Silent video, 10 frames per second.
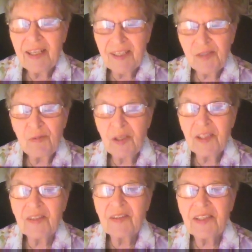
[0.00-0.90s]
as one
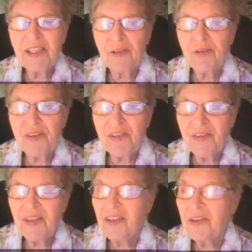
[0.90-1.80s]
of the leaders of
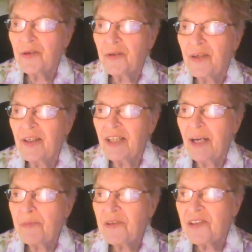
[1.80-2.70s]
the underground
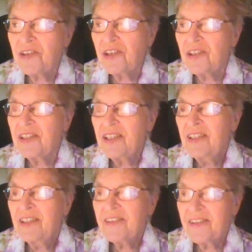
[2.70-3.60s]
opposition
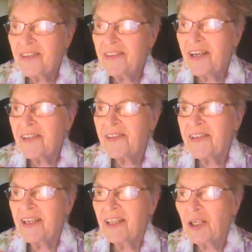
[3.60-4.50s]
to the
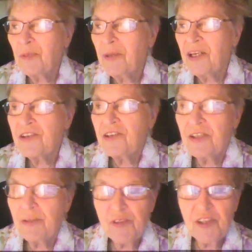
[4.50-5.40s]
Nazi
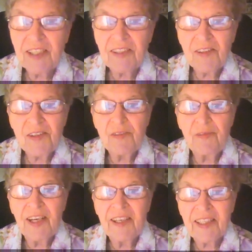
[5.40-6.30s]
occupation of
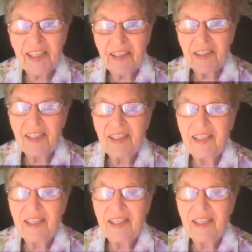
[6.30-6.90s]
Czechoslovakia.